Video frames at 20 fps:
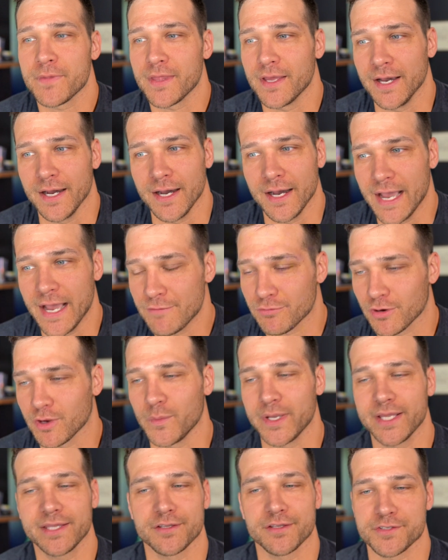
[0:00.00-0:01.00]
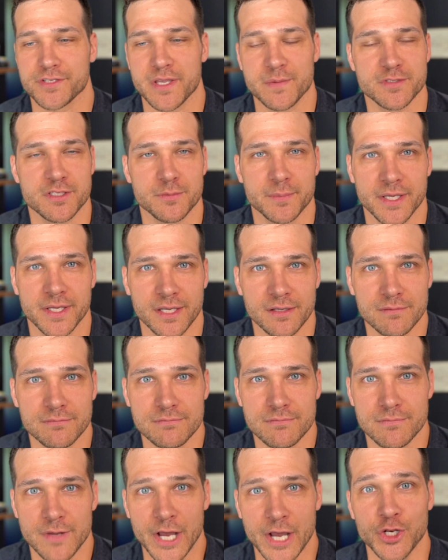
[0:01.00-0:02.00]
Every week there seems to
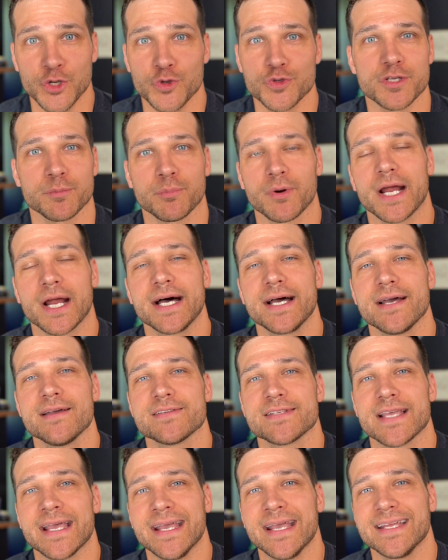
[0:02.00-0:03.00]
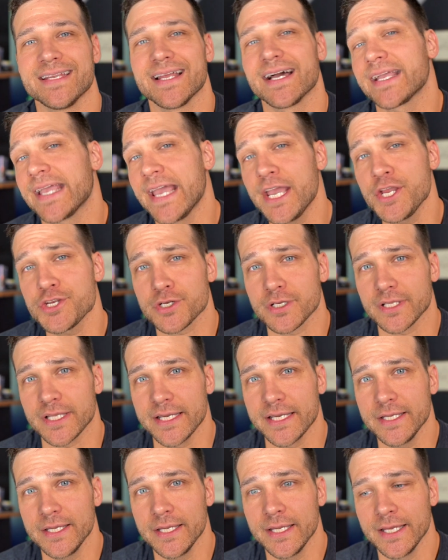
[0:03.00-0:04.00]
be a new surprise, and
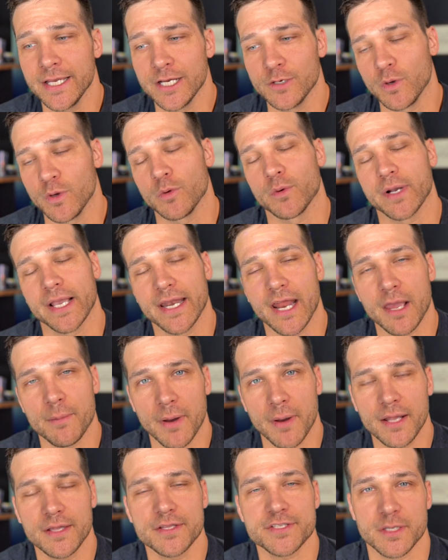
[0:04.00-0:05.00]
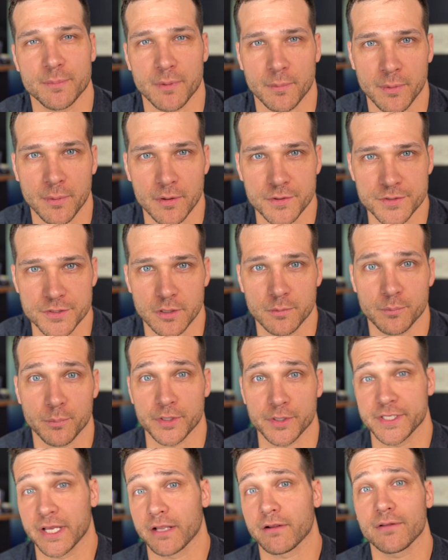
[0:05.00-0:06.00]
occasionally we will get a policy proposal,
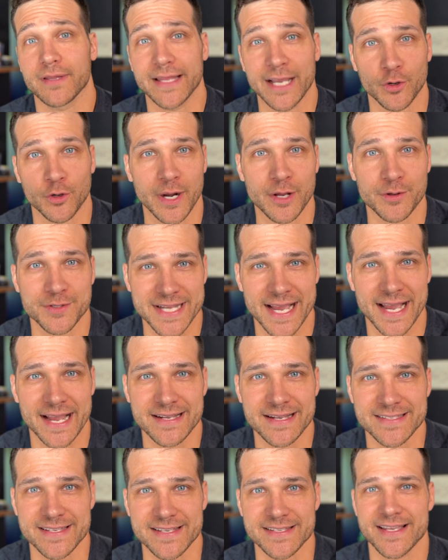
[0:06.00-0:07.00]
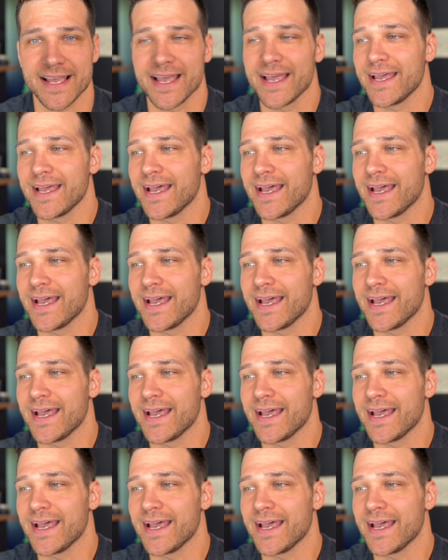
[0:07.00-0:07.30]
particularly around taxes.